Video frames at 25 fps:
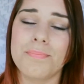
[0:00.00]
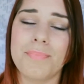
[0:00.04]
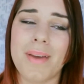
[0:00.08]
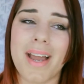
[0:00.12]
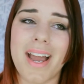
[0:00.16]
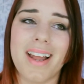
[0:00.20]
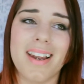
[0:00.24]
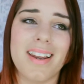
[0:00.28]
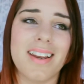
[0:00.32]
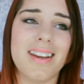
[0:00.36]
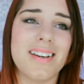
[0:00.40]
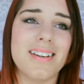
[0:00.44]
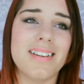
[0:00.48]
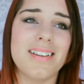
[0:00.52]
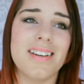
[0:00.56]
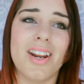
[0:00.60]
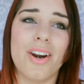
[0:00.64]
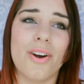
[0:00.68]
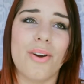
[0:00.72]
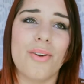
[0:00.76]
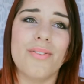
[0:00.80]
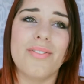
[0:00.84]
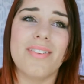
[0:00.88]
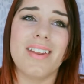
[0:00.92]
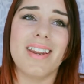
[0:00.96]
palette, you
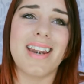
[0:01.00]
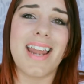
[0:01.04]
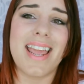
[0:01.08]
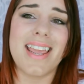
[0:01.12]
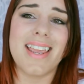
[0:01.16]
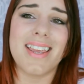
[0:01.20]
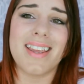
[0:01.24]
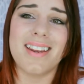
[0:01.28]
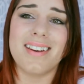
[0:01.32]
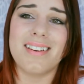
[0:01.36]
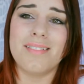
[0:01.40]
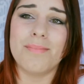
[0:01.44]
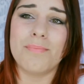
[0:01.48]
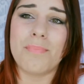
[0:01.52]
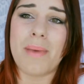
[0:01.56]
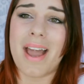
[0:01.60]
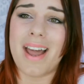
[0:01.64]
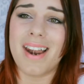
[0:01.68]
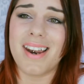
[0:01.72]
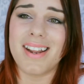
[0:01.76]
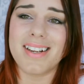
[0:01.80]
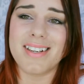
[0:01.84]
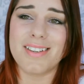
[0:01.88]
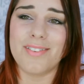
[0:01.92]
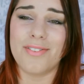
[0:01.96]
know, the Naked
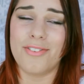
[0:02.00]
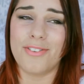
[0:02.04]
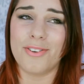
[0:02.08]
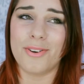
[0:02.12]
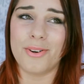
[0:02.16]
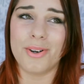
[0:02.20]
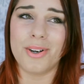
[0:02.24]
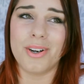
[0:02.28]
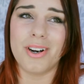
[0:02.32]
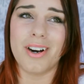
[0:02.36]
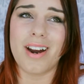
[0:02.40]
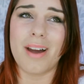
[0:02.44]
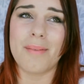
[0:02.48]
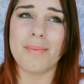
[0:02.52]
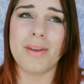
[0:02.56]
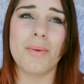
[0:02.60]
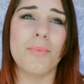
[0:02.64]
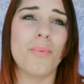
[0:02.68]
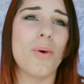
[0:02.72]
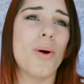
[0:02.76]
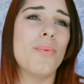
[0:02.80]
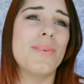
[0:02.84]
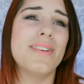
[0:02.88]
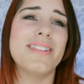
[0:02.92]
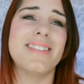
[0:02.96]
palette for, I
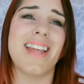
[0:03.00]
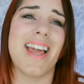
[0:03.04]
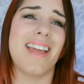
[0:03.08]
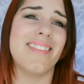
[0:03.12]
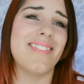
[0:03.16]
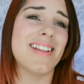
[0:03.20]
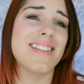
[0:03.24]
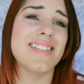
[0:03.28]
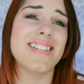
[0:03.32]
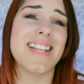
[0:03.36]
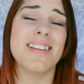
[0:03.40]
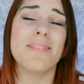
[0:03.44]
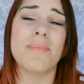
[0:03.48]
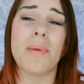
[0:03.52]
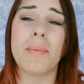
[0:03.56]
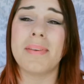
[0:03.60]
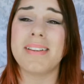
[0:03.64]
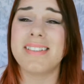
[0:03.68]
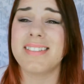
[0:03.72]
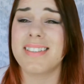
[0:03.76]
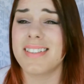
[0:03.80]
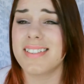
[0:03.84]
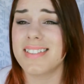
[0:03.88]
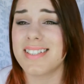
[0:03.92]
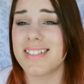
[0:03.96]
mean, what was that? That's like maybe
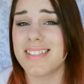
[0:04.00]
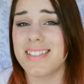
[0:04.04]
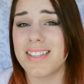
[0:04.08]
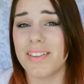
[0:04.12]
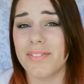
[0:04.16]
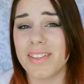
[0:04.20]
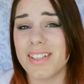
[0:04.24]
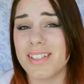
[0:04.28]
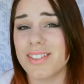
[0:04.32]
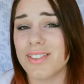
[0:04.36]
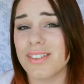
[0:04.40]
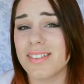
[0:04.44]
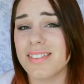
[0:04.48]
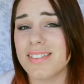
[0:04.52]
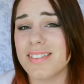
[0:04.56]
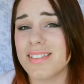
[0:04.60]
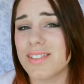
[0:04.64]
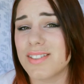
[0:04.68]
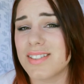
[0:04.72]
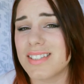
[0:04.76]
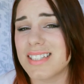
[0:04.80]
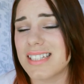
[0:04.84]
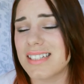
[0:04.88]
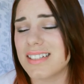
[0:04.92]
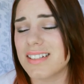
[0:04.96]
$60, $70
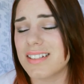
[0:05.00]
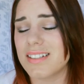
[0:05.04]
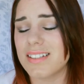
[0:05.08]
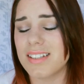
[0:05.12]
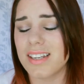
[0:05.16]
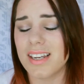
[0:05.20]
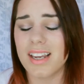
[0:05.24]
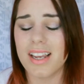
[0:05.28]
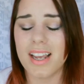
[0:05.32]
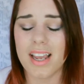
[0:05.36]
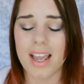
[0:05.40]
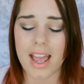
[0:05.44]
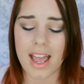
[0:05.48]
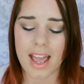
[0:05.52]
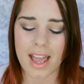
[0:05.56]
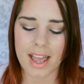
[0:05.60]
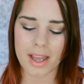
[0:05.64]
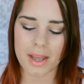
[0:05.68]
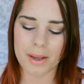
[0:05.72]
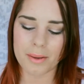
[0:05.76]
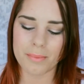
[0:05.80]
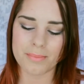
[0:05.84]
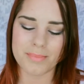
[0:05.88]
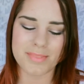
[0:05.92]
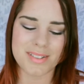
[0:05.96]
New Zealand.
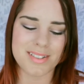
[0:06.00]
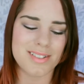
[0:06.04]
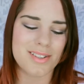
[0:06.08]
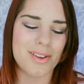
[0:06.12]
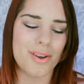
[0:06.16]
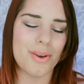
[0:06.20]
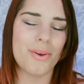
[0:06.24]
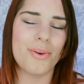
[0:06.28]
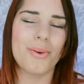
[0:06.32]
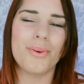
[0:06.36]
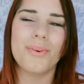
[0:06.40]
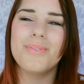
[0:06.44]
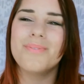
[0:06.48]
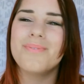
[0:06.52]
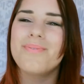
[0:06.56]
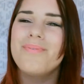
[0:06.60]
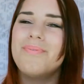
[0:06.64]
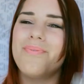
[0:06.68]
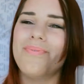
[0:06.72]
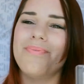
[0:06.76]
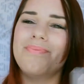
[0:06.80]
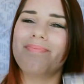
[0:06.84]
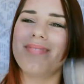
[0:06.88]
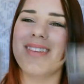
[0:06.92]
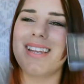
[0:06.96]
Um, so,
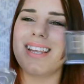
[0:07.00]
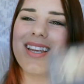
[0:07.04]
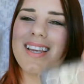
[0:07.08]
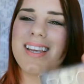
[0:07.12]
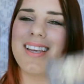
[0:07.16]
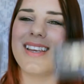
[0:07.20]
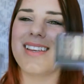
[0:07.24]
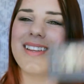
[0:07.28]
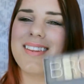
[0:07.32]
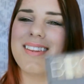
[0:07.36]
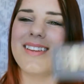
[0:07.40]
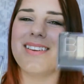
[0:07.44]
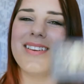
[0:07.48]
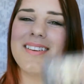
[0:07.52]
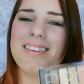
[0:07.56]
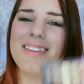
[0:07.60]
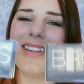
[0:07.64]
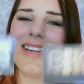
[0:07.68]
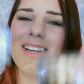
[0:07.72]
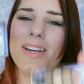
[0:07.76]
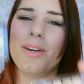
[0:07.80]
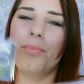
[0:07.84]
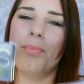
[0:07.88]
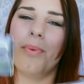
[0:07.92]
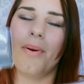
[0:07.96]
mm, yeah, they're a
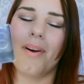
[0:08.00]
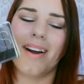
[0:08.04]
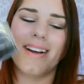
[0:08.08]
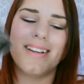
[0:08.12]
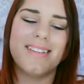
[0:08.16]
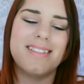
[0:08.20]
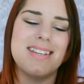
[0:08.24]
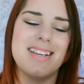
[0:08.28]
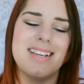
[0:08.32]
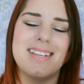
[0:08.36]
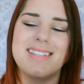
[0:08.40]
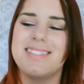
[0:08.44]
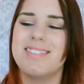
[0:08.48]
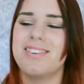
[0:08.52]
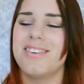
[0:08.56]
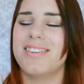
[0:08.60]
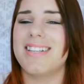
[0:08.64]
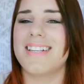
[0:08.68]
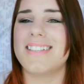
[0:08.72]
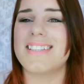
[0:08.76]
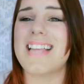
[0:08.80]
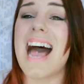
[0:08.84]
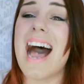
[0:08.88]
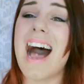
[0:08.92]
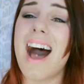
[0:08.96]
little pricey considering
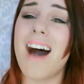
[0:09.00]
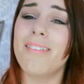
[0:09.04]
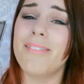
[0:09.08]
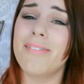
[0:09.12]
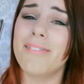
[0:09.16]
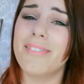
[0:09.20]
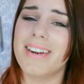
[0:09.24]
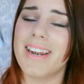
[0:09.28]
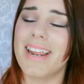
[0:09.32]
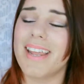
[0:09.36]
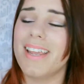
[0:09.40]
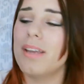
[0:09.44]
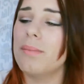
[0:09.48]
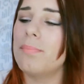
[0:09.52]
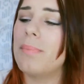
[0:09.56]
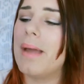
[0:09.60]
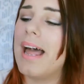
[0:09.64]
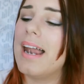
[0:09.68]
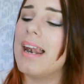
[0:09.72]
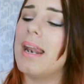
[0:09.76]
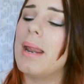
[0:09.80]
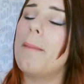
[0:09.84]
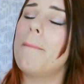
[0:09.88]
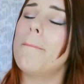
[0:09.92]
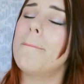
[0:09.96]
that's half of a Naked
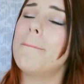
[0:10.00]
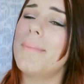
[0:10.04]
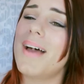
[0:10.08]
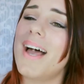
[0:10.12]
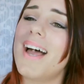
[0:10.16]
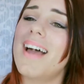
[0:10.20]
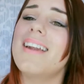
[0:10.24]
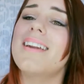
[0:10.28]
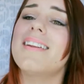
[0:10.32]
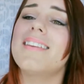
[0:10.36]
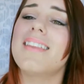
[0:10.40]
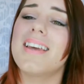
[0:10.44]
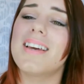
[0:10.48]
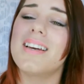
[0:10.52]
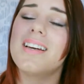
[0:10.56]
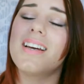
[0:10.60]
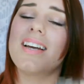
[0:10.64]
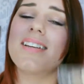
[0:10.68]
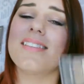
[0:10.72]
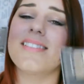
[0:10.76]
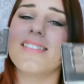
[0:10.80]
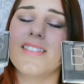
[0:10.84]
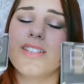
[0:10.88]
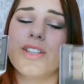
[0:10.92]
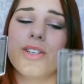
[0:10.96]
palette, but they
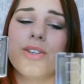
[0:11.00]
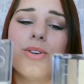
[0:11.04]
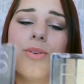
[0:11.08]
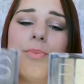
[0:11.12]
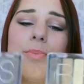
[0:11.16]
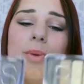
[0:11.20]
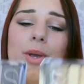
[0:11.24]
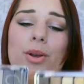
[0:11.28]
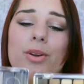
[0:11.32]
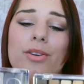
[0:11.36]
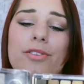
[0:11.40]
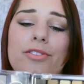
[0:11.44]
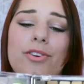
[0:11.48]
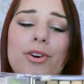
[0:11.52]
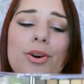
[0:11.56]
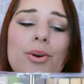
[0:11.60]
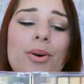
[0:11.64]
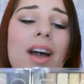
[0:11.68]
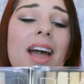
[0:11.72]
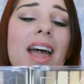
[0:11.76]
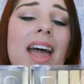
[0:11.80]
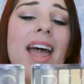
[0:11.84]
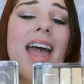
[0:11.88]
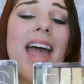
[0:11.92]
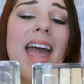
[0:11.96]
are still
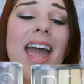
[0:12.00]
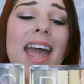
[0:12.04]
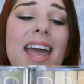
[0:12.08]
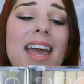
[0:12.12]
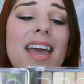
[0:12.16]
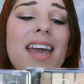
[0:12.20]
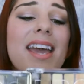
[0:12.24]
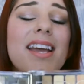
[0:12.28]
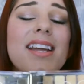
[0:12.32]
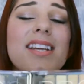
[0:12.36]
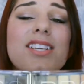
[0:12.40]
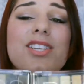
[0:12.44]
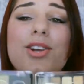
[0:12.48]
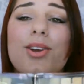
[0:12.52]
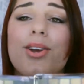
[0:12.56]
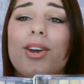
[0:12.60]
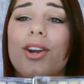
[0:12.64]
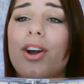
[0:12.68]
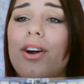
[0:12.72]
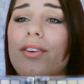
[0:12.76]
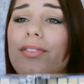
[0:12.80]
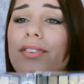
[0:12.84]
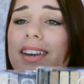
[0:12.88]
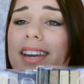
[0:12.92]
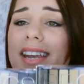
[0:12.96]
beautiful and you can
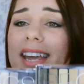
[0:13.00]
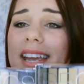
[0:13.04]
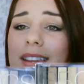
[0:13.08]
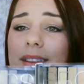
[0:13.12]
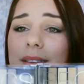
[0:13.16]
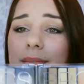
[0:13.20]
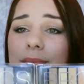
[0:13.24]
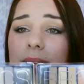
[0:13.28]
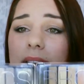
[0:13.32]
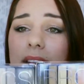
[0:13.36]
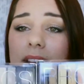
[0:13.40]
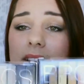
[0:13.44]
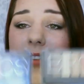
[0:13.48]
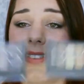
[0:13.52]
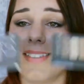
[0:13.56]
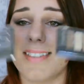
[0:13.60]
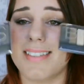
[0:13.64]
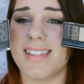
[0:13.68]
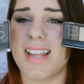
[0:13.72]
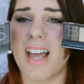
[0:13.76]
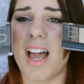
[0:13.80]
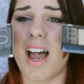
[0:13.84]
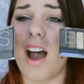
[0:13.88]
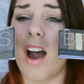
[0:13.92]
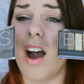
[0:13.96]
often get them, this is